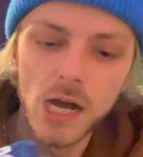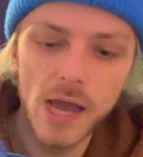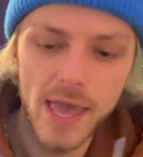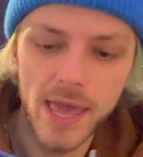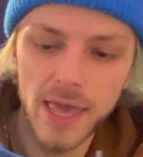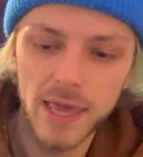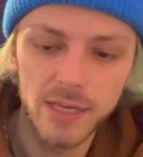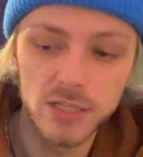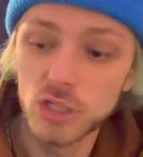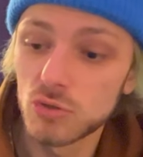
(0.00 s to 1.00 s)

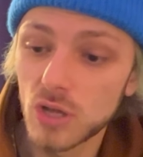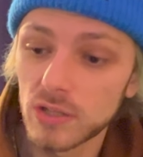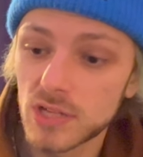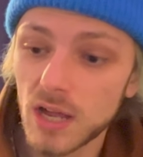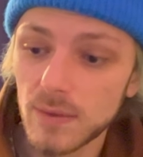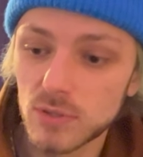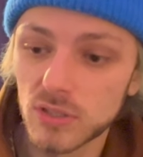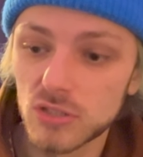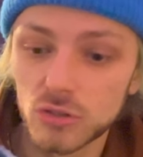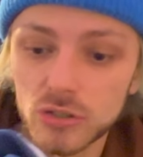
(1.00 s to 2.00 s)
and use all the time. So
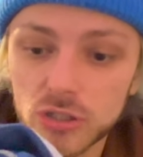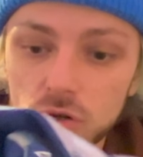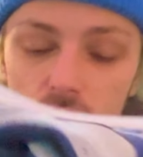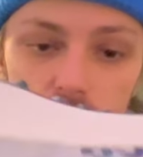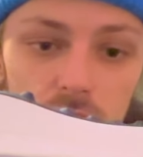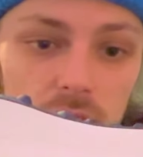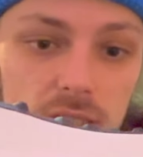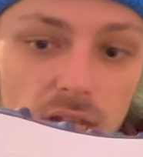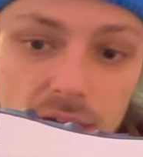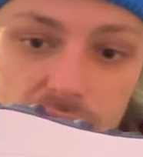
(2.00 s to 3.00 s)
it's really cool. Really
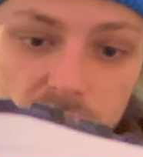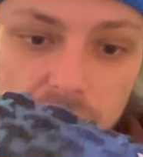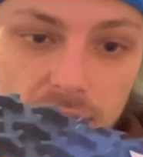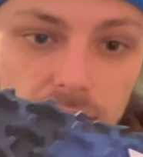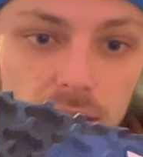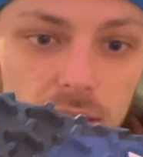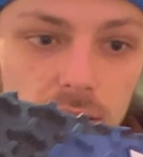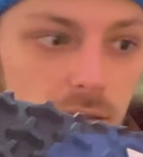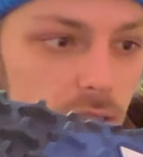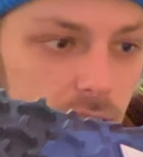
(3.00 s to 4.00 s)
excited for that.
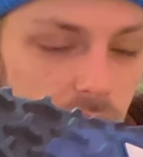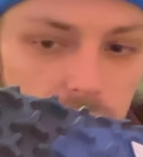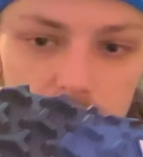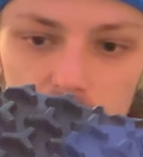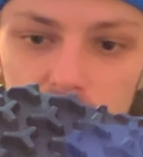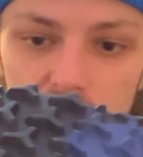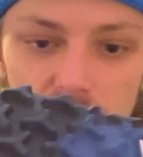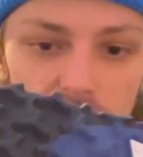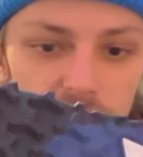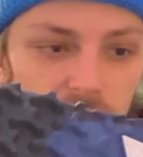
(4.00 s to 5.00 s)
Really
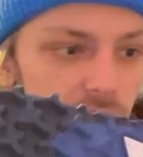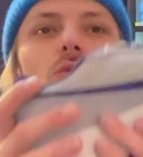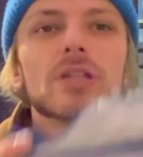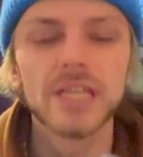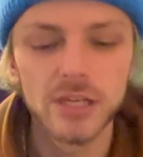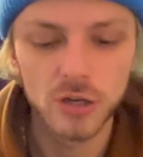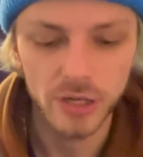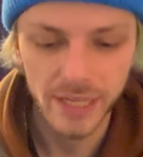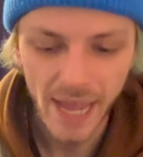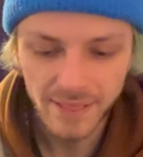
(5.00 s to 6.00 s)
excited for these. Really eager
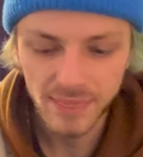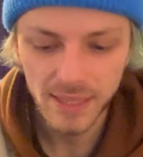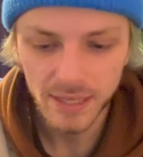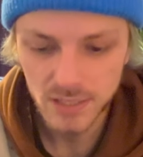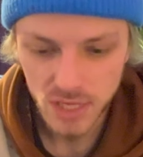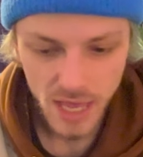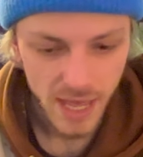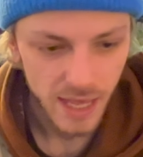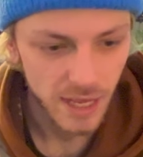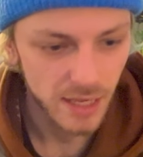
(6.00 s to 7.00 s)
to get these,
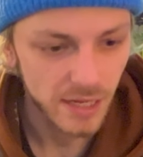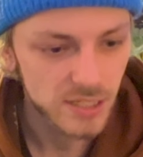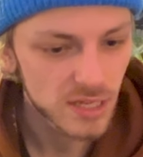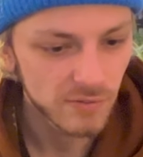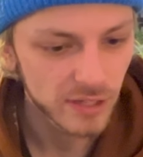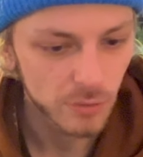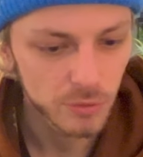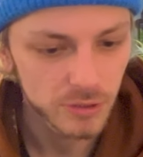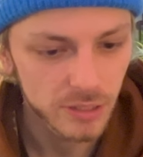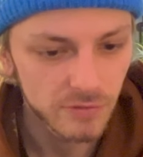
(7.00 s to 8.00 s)
and I just have like a
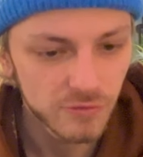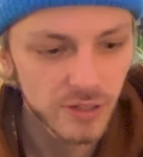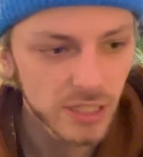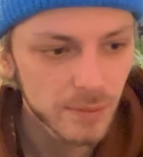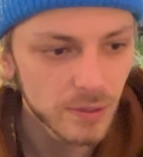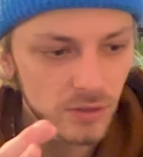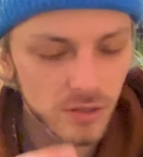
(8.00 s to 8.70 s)
really good feeling about